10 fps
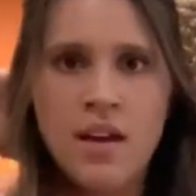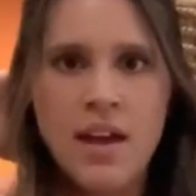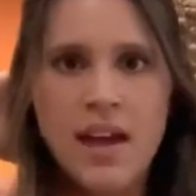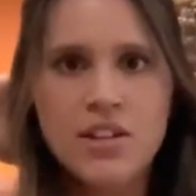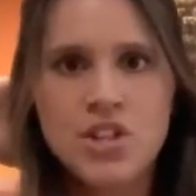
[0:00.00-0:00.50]

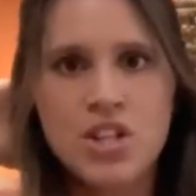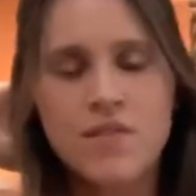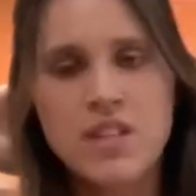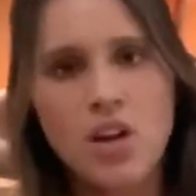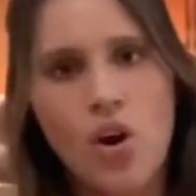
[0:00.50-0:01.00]
and
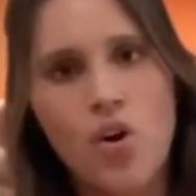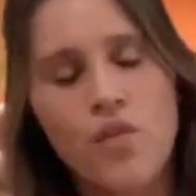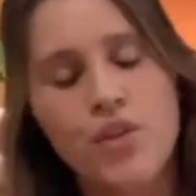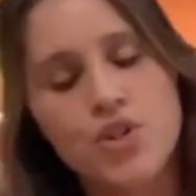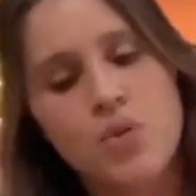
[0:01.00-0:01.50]
shifting
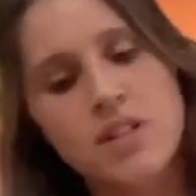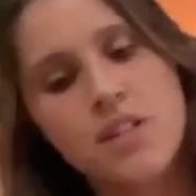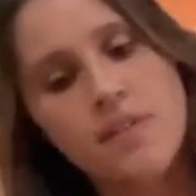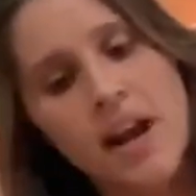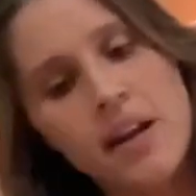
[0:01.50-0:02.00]
over towards
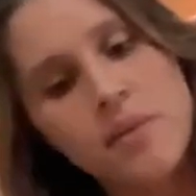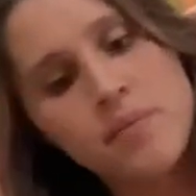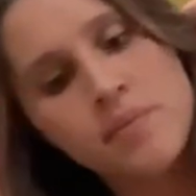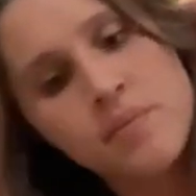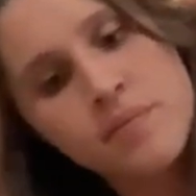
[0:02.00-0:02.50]
the right.
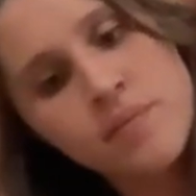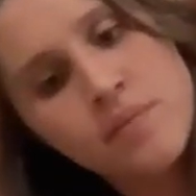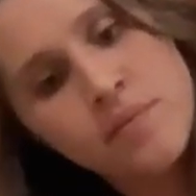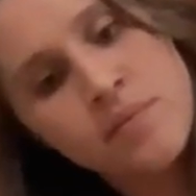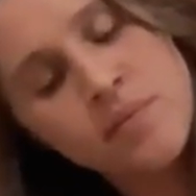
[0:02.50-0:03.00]

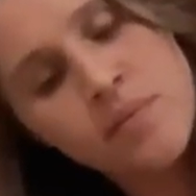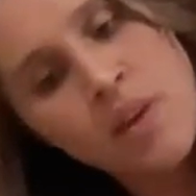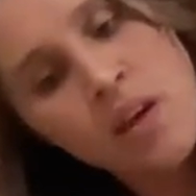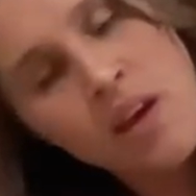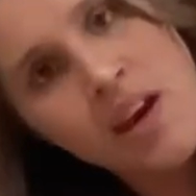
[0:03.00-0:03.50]

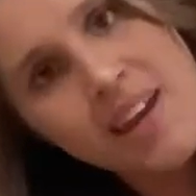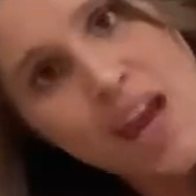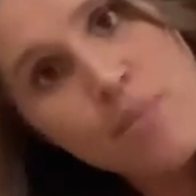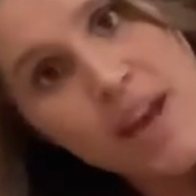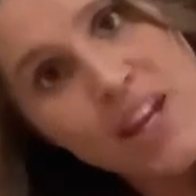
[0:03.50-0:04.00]

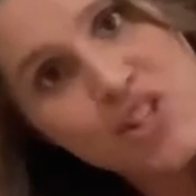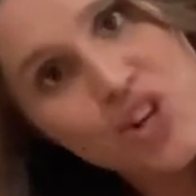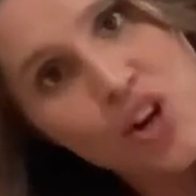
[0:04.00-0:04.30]
Again, making sure you're